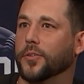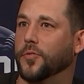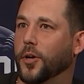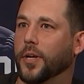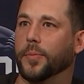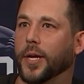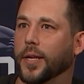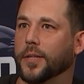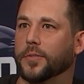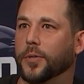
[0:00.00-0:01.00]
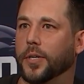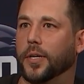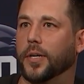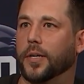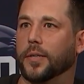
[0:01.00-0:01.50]
It's fun, man. That's what
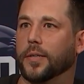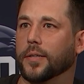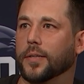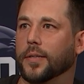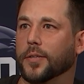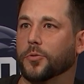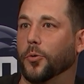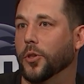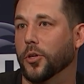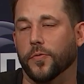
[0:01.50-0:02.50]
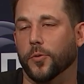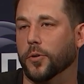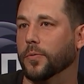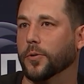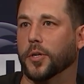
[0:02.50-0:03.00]
uh, that's what we live
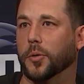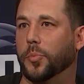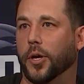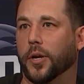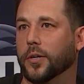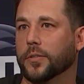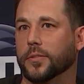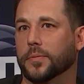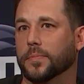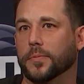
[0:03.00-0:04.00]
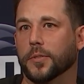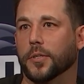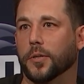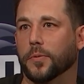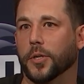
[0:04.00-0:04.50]
for. We're competitors, and you
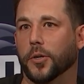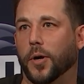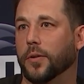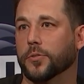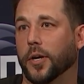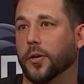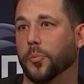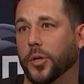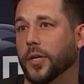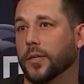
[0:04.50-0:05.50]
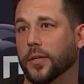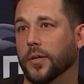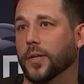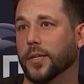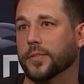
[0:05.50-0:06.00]
know we go out and try to compete. You
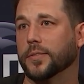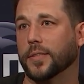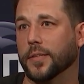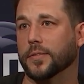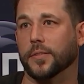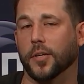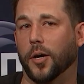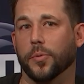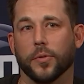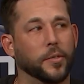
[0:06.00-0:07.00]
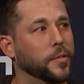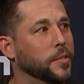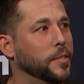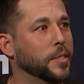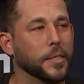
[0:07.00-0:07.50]
know that's that's the top of the
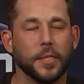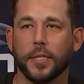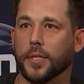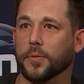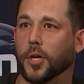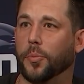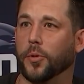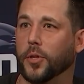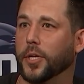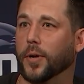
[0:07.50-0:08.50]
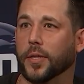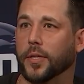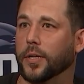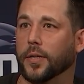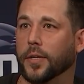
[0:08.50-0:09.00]
you know top of the league right
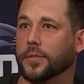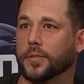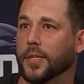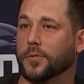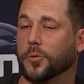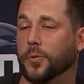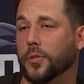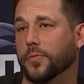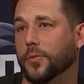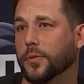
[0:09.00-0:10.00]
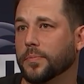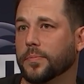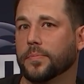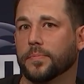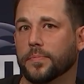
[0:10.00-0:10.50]
there, and that's that's what we live for.
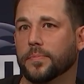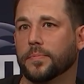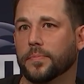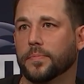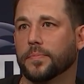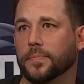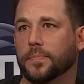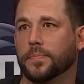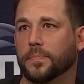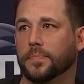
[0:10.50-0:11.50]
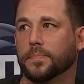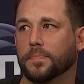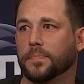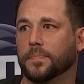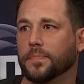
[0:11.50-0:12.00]
Far right,
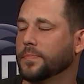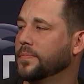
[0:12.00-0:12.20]
Scott.